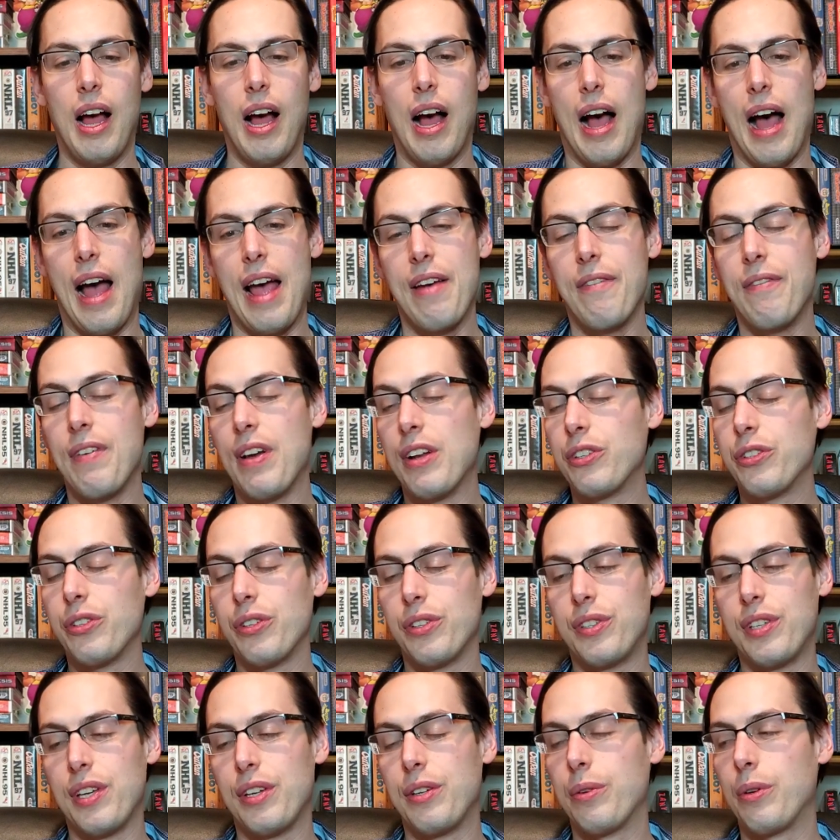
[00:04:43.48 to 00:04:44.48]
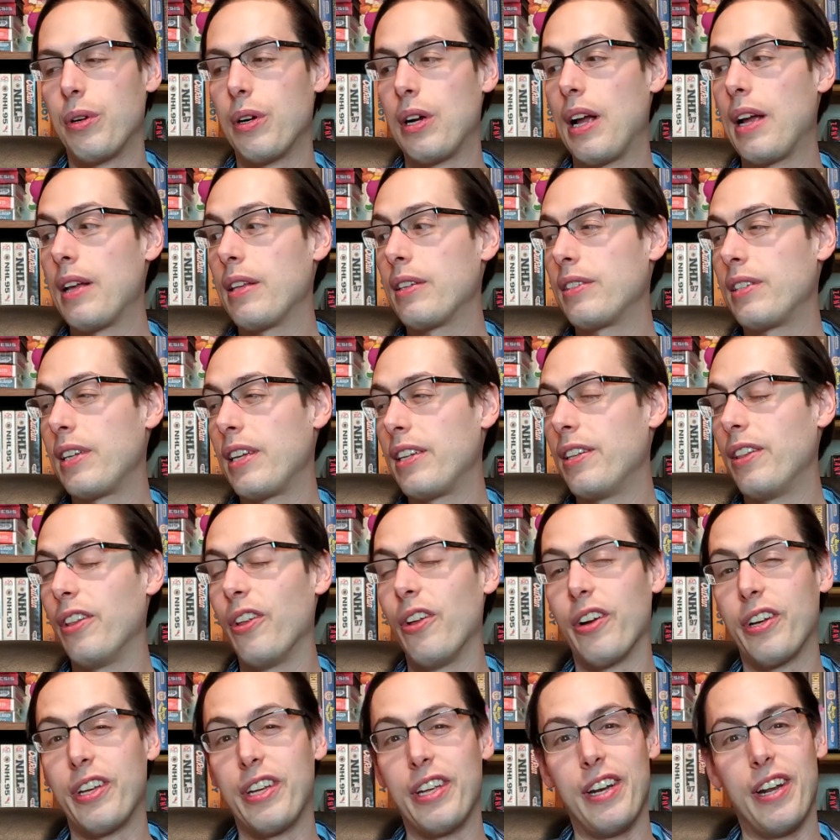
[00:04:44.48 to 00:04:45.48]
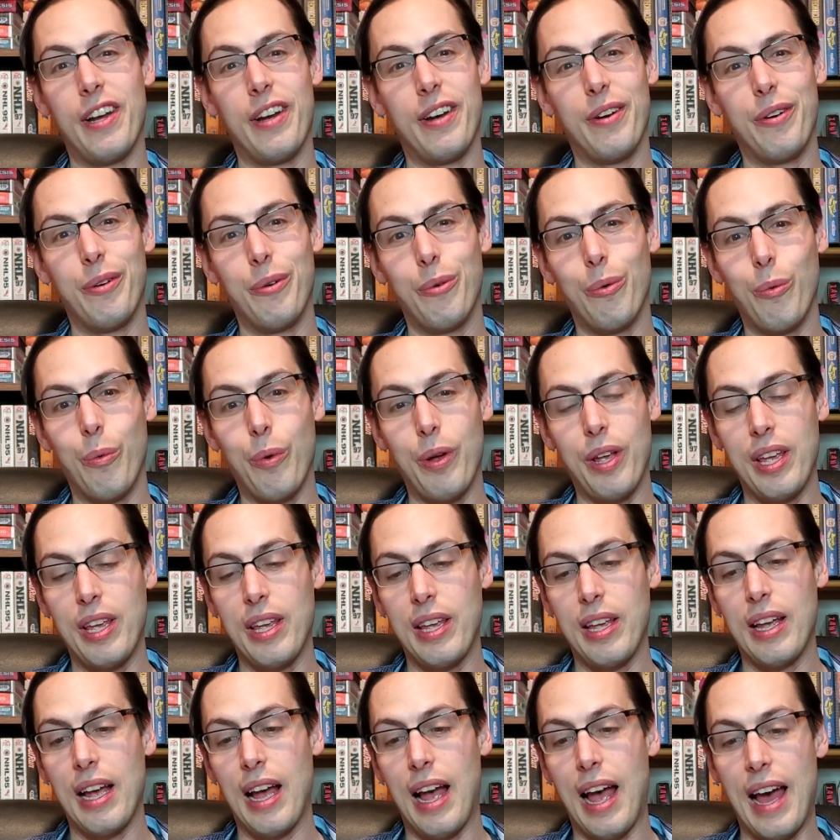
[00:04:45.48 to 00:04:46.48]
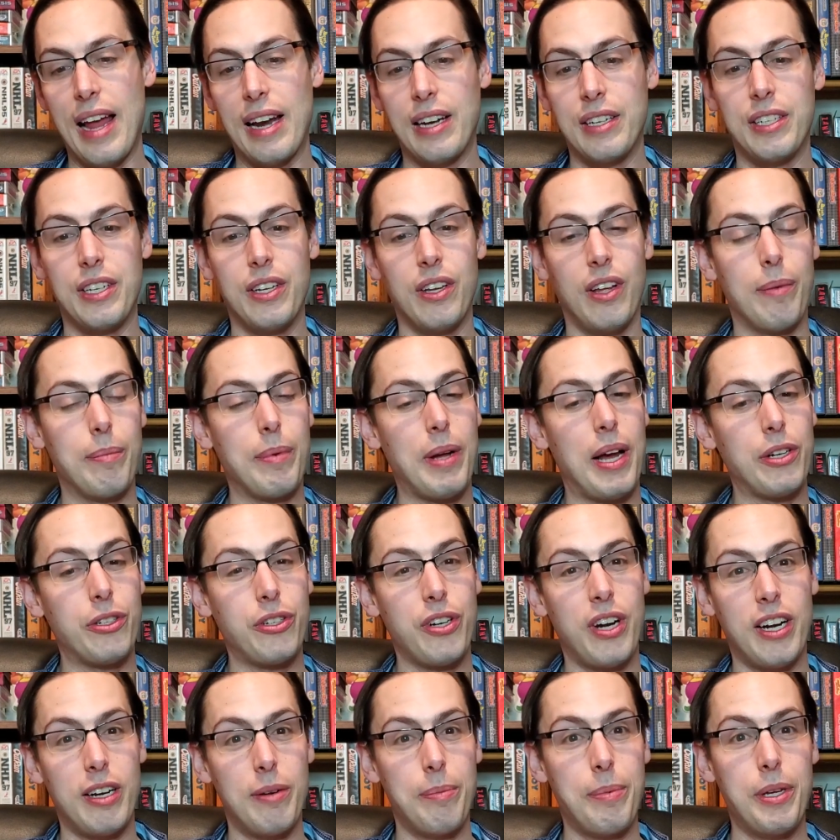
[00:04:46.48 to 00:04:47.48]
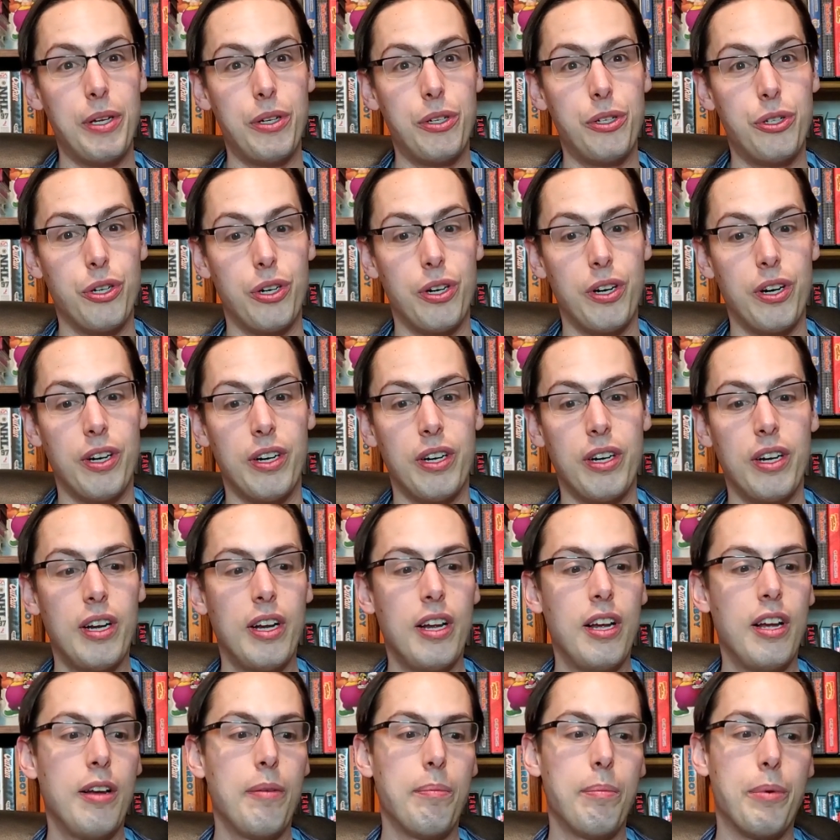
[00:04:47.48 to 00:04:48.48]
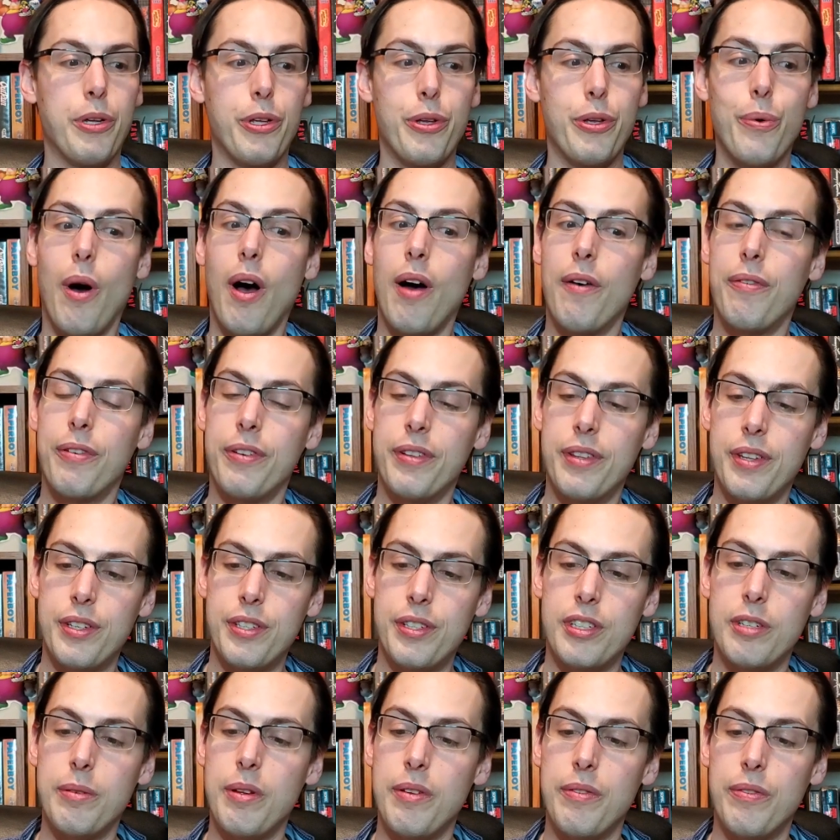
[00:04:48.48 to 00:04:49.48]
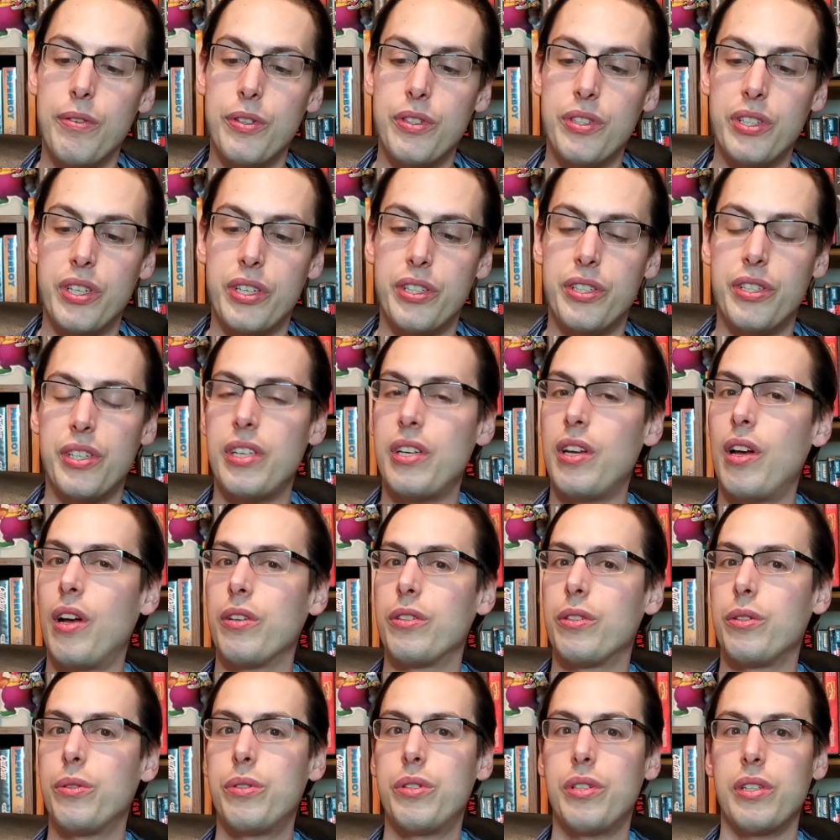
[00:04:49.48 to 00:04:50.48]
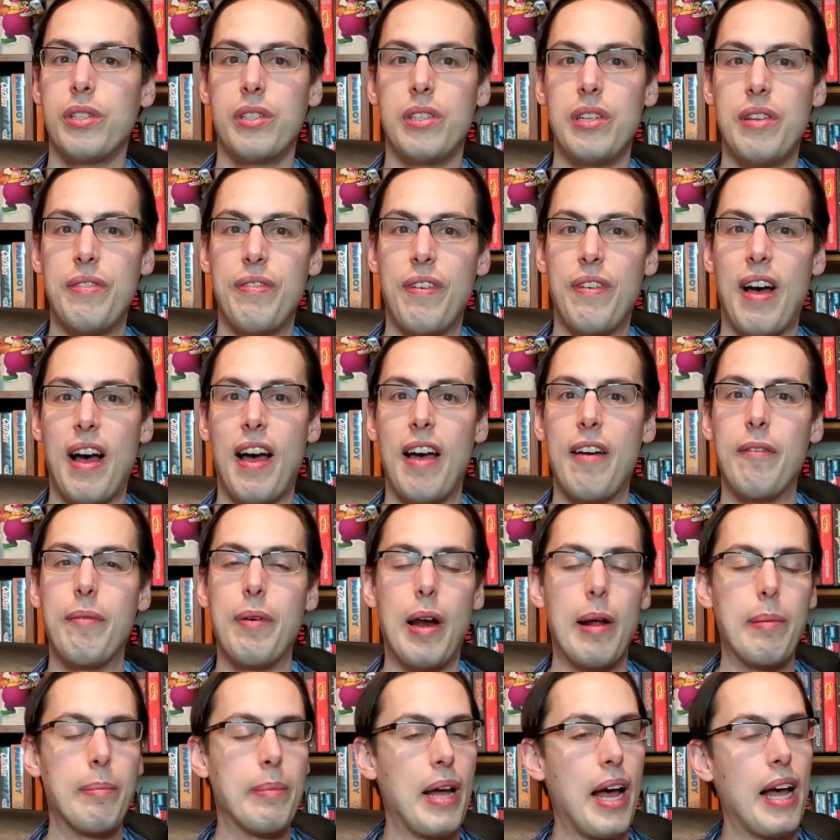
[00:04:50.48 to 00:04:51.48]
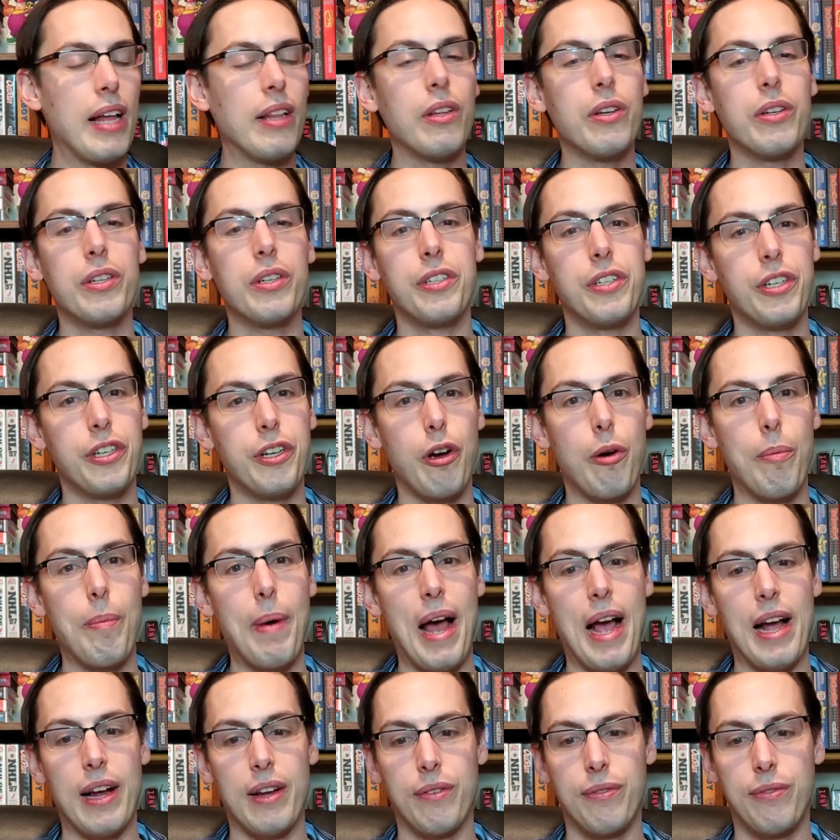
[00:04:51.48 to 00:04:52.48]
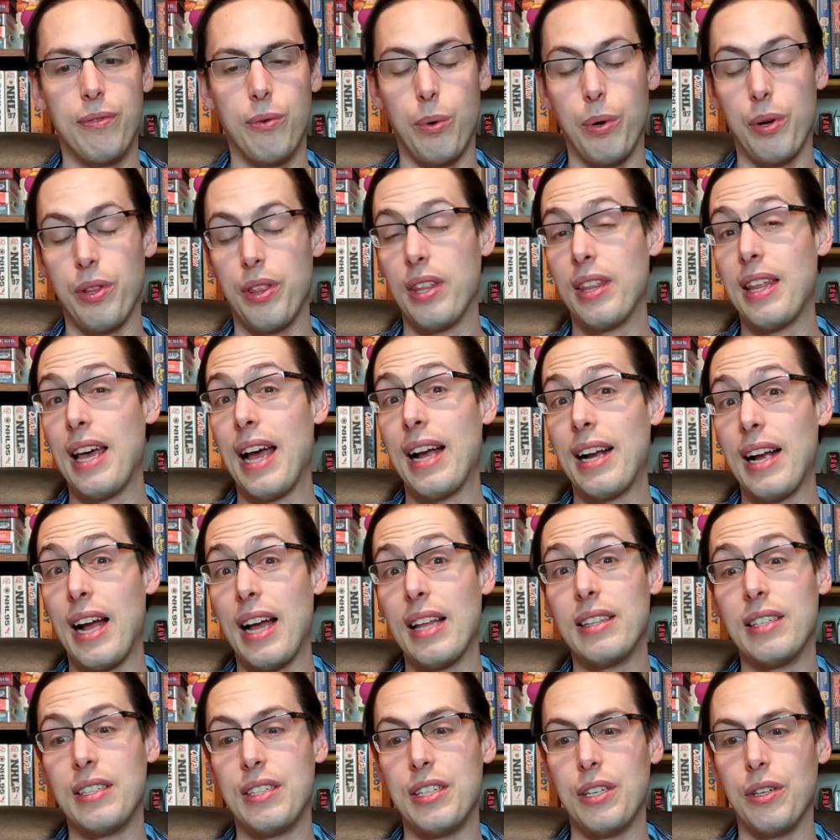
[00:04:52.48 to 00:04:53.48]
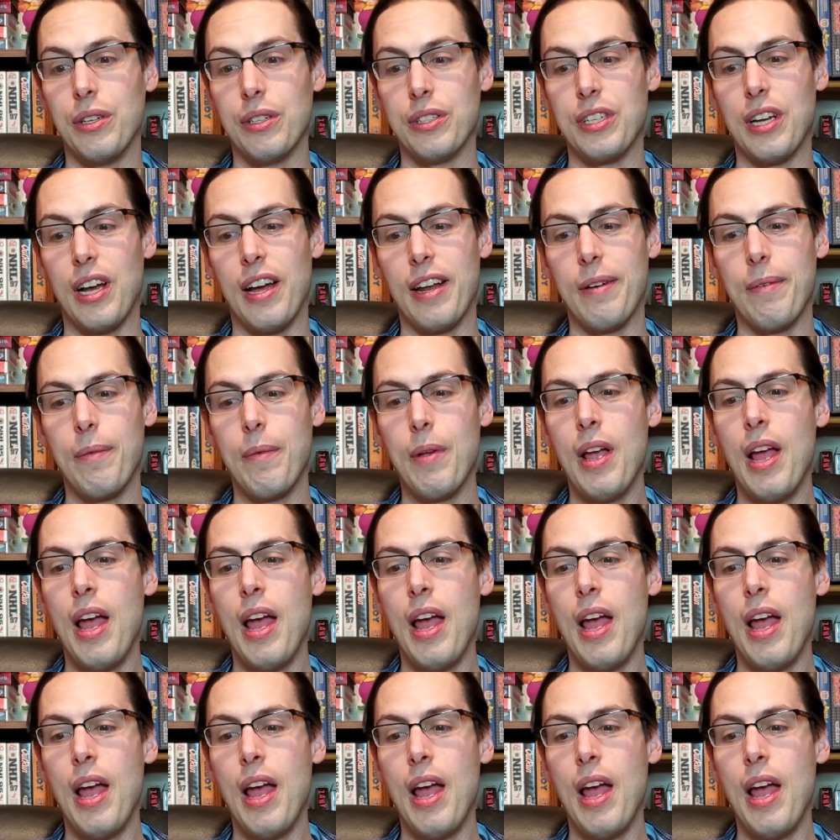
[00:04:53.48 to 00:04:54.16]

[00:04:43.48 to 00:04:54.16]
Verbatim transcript: I eventually said to her, I said, look, you know, we had a deal. I'm not trying to be a jerk. But you offered this to me for sixty, I'll do sixty-five, but I'm not looking to go back and forth. And that got the deal done.